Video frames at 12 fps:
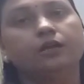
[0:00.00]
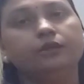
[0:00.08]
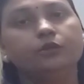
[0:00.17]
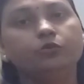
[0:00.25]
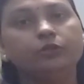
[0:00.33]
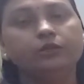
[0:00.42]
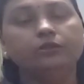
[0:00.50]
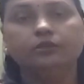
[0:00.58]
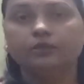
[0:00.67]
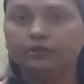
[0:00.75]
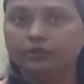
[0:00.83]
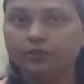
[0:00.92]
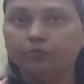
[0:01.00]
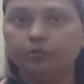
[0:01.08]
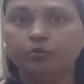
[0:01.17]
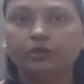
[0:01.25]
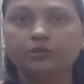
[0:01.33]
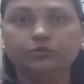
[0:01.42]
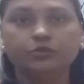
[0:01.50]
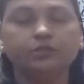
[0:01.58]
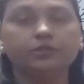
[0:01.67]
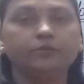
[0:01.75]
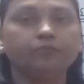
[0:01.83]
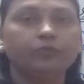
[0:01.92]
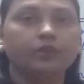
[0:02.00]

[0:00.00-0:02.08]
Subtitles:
during reproduction.